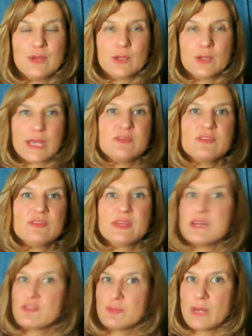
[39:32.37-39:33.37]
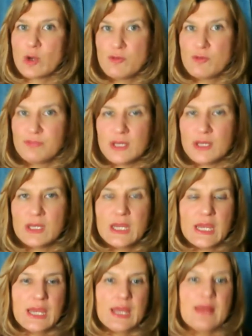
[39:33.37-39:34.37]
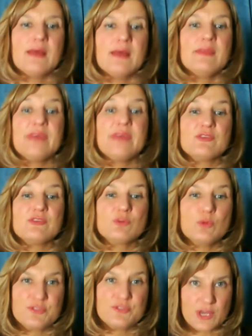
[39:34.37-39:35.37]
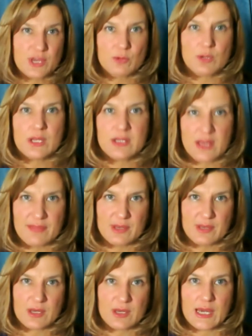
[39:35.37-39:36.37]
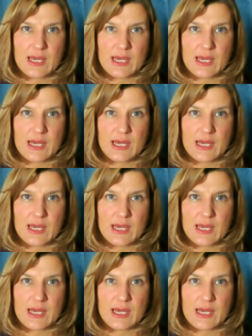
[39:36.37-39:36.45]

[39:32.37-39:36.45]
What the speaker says: Okay, so that's my offer. There's also another